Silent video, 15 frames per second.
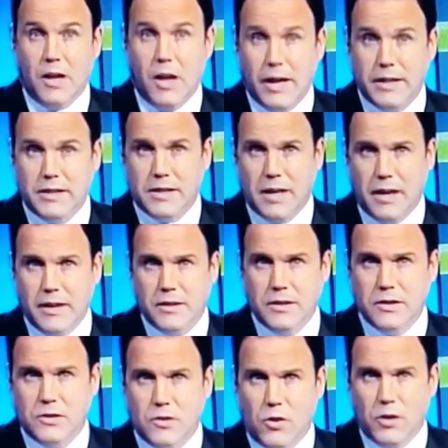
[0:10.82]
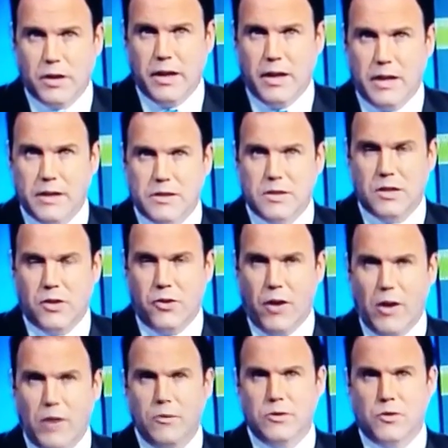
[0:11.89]
and Clydesiders organised
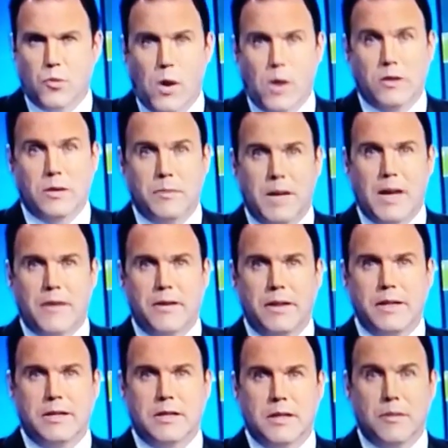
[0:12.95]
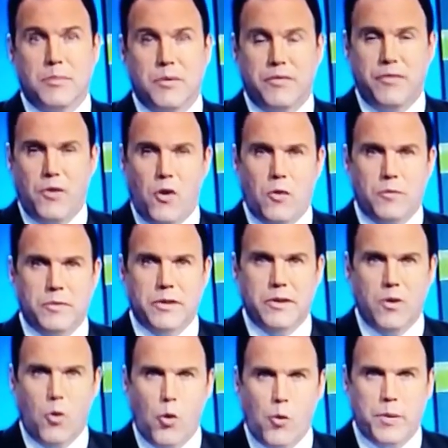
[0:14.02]
crowds, welcomed athletes, and performed in
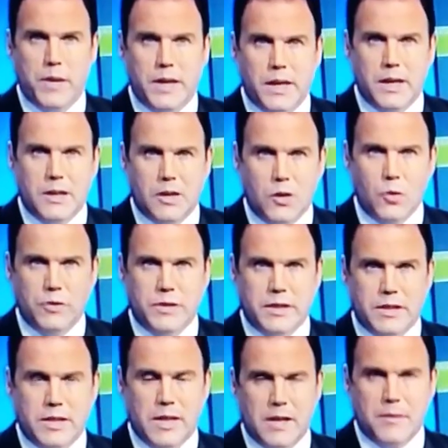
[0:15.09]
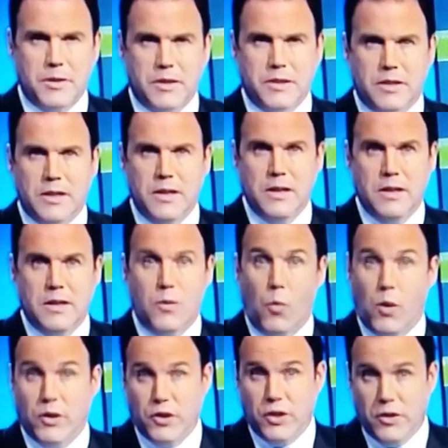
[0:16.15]
the opening and closing ceremonies.
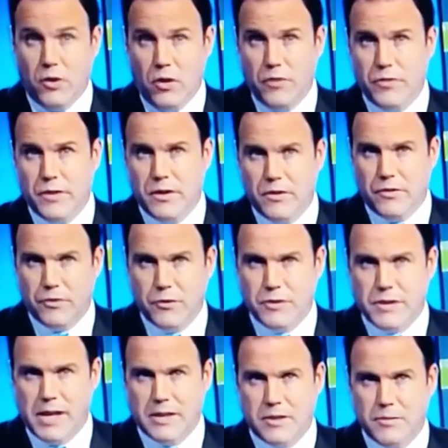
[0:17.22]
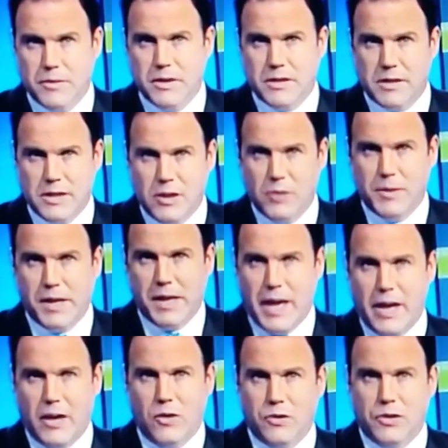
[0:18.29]
One year on, their enthusiasm is still being
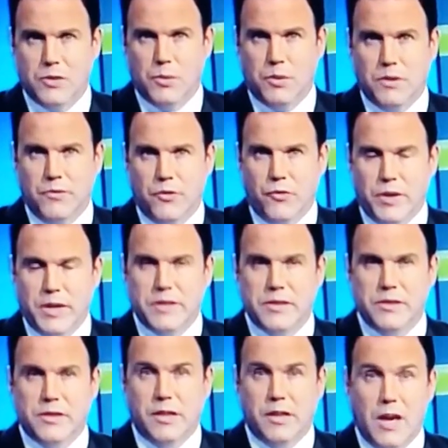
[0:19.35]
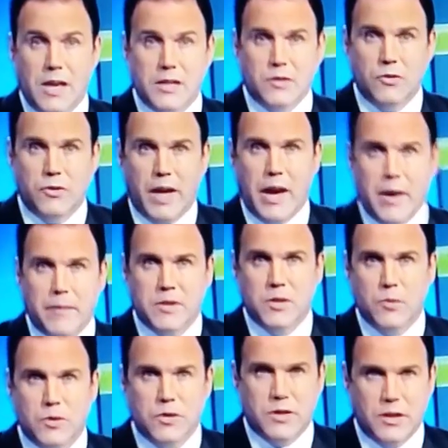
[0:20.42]
hailed as one of the reasons the Glasgow Games
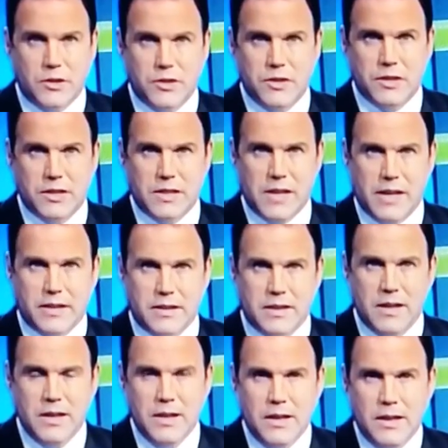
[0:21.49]
was such a success.